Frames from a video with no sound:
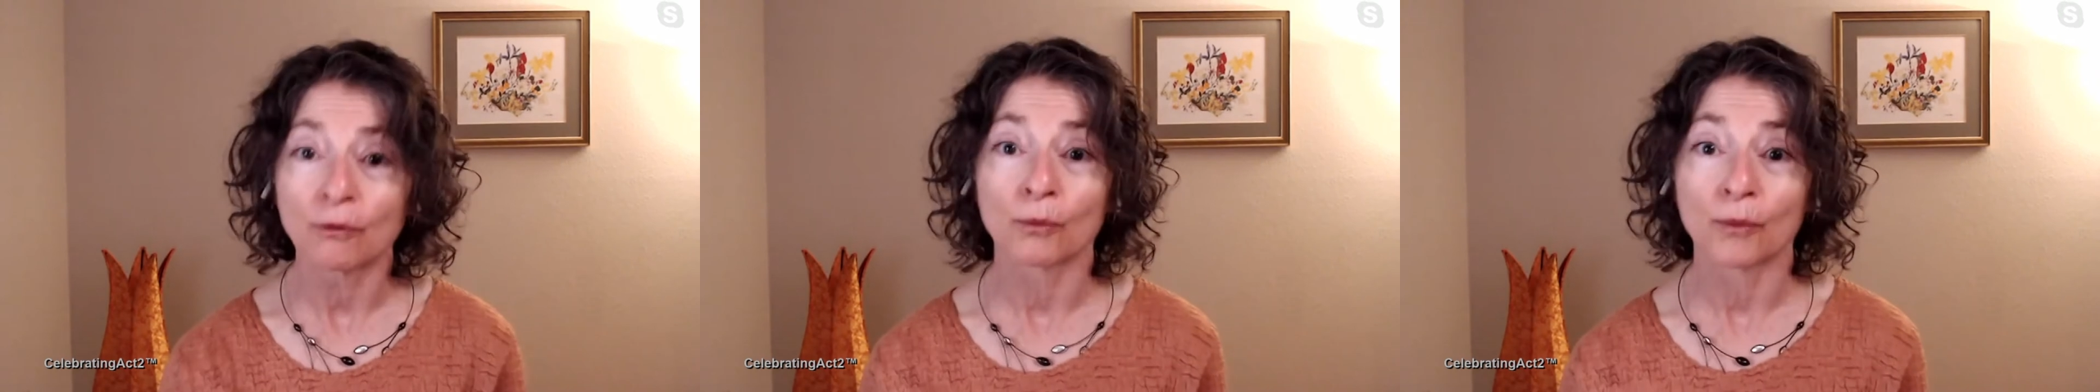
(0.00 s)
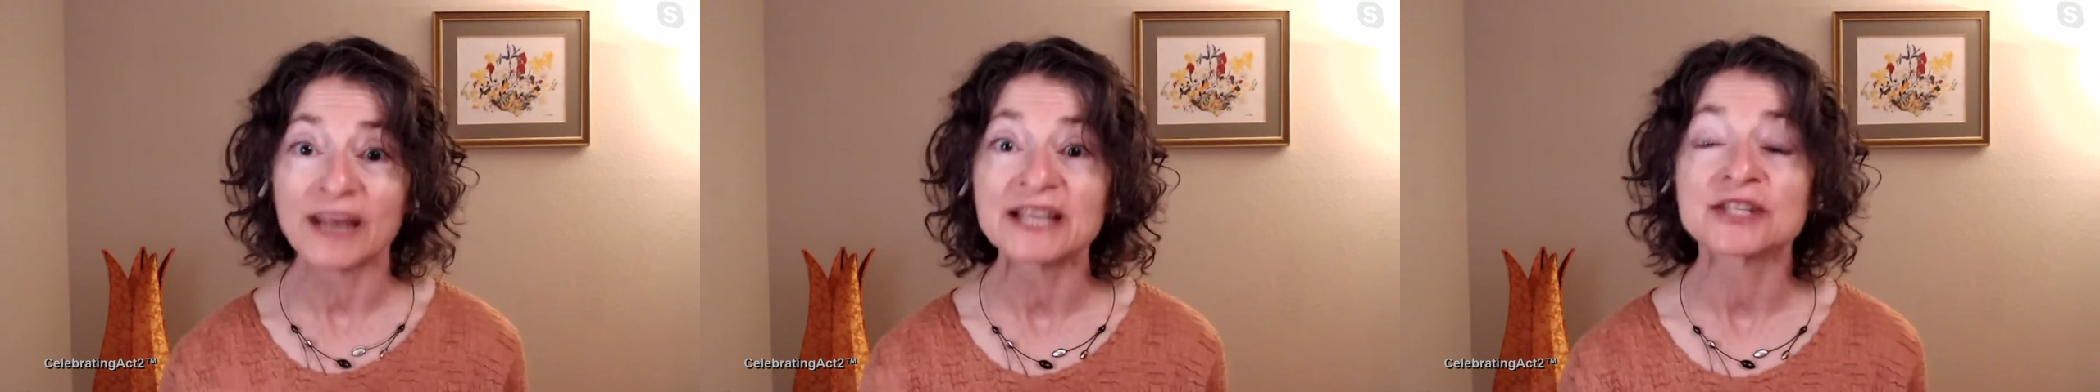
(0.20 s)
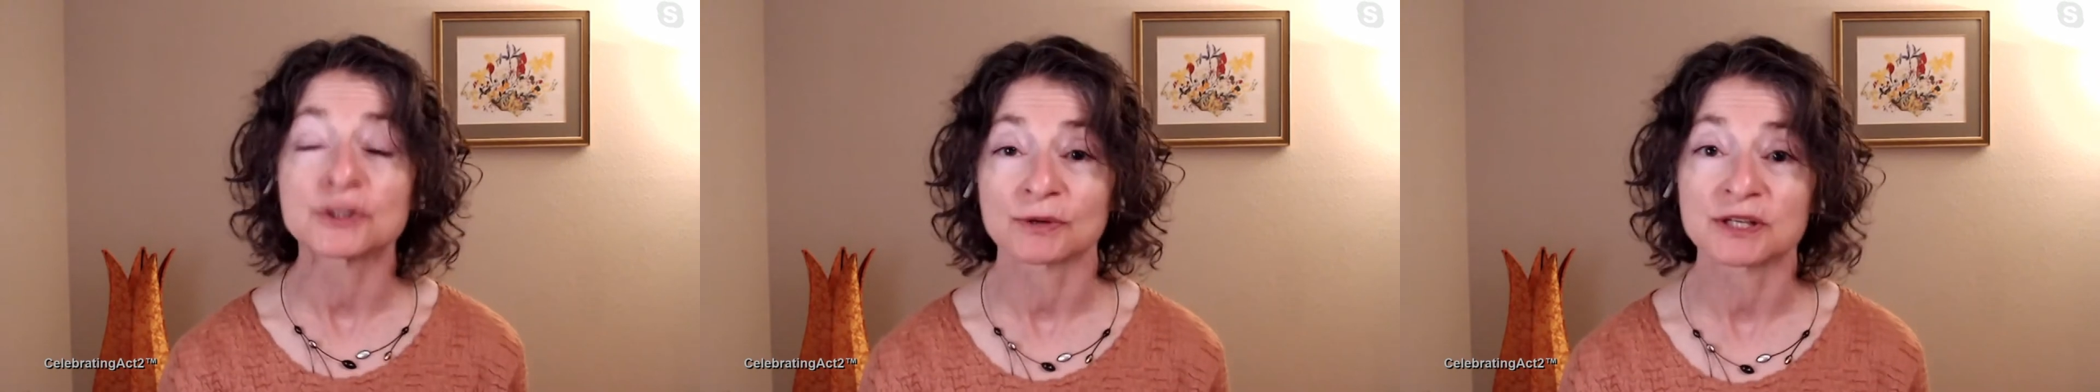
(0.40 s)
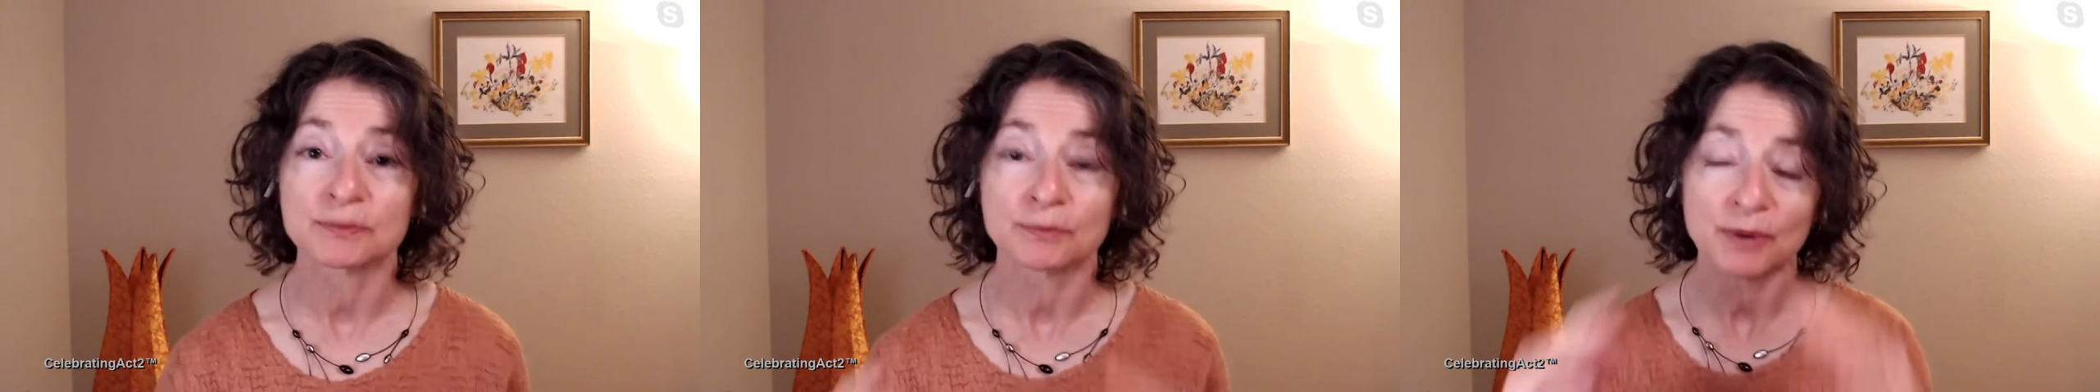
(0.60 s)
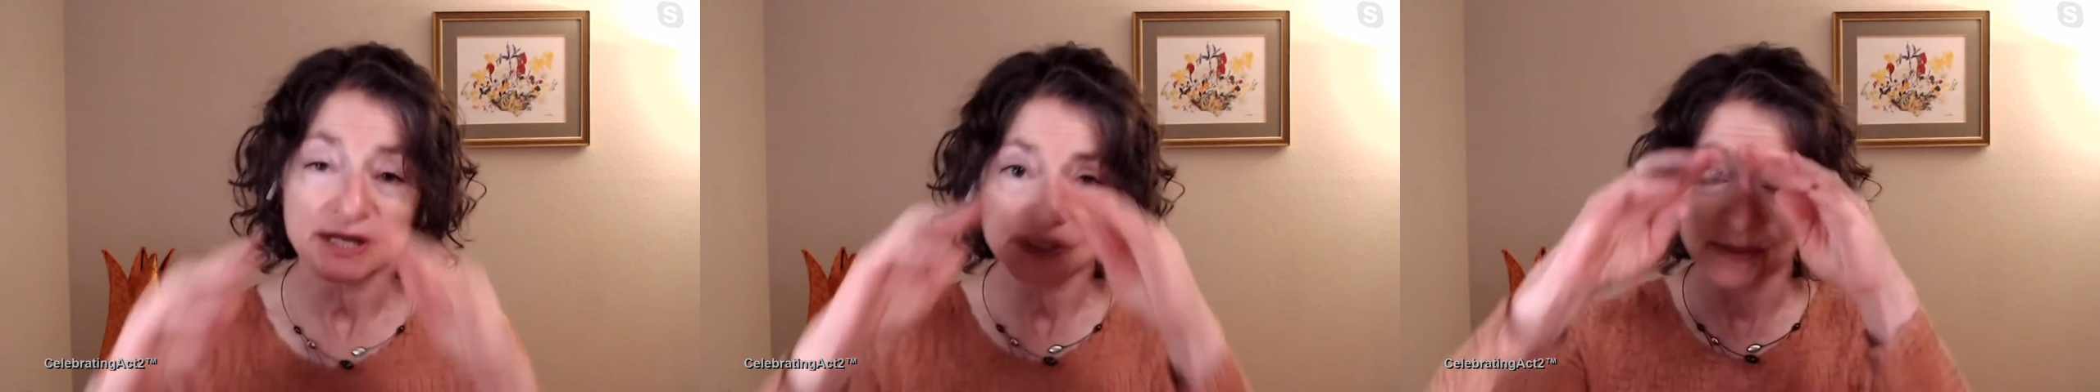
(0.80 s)
ways to
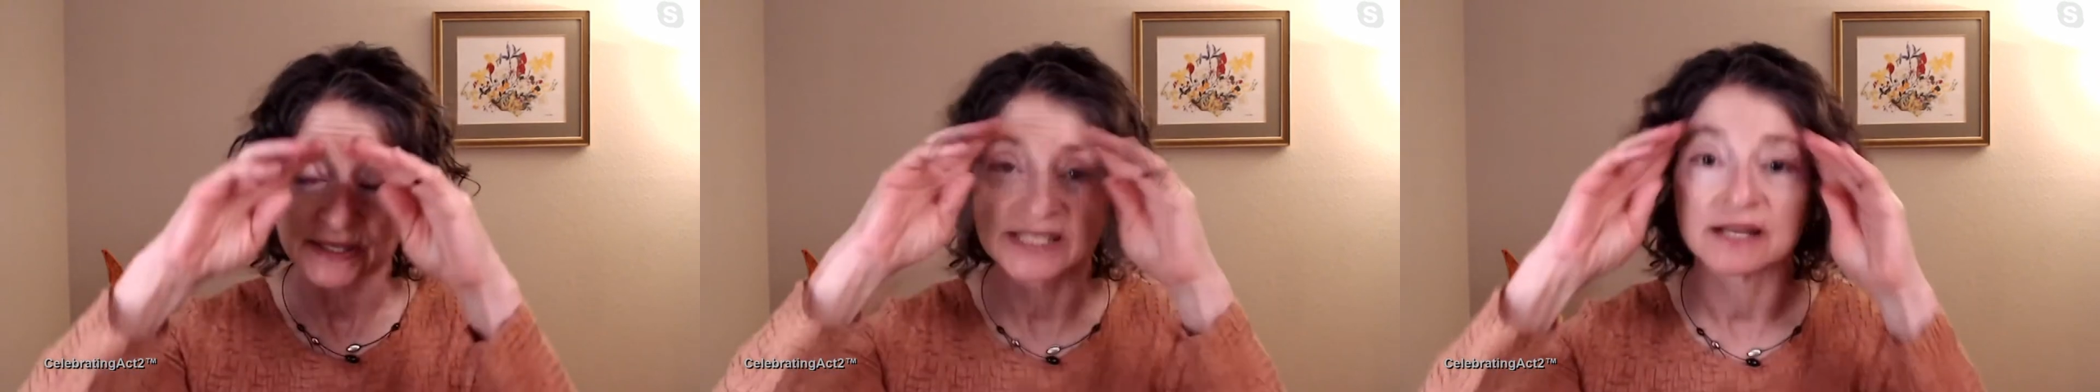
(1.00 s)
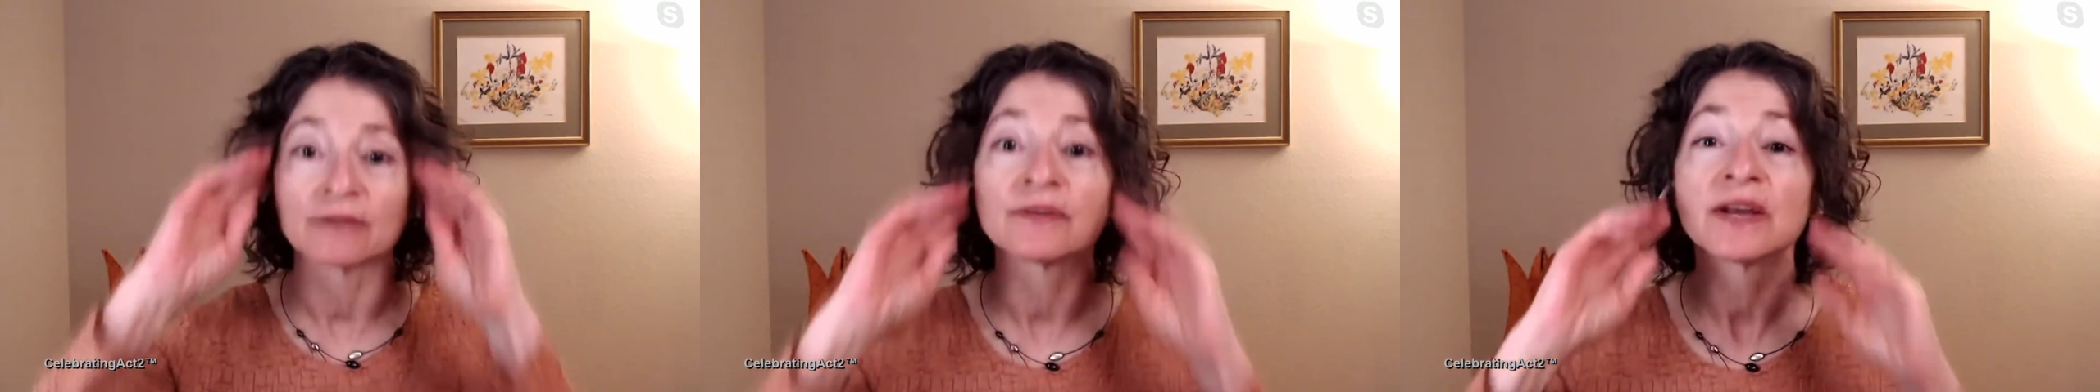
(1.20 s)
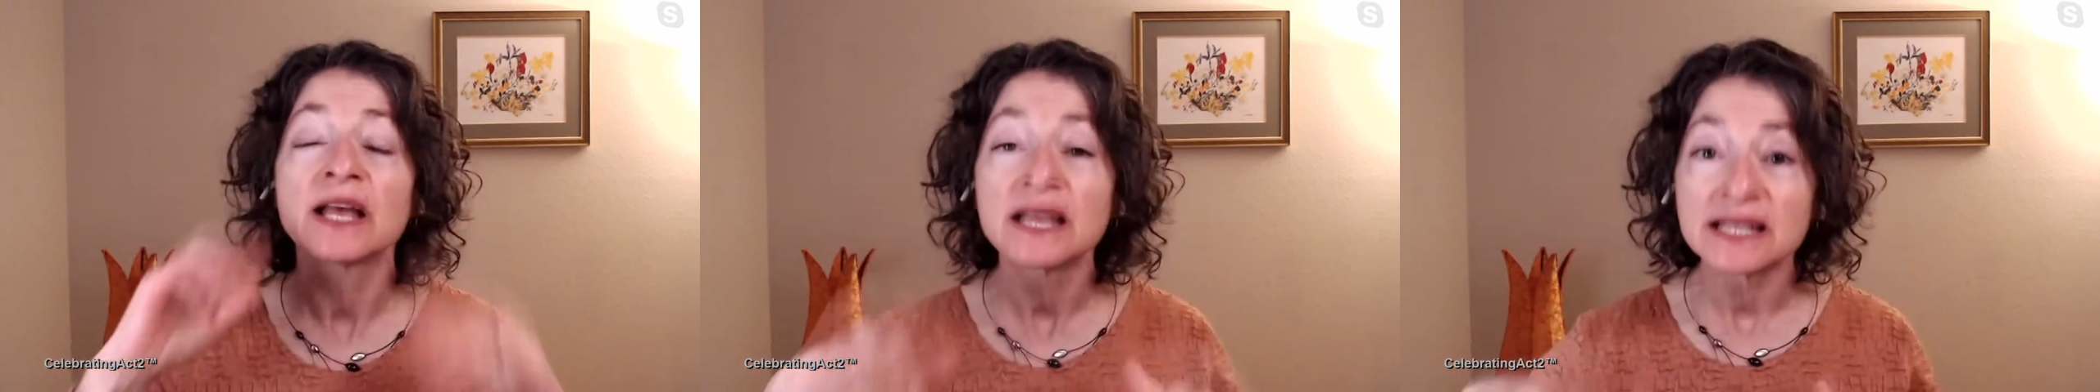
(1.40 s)
express oneself